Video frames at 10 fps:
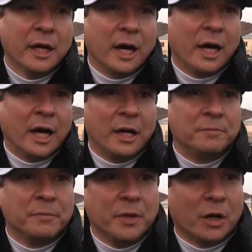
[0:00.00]

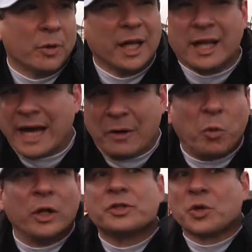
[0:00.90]
Um, you know, really allowed
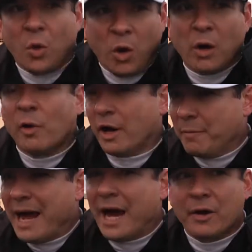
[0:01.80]
one score where it
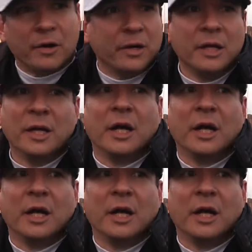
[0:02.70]
mattered.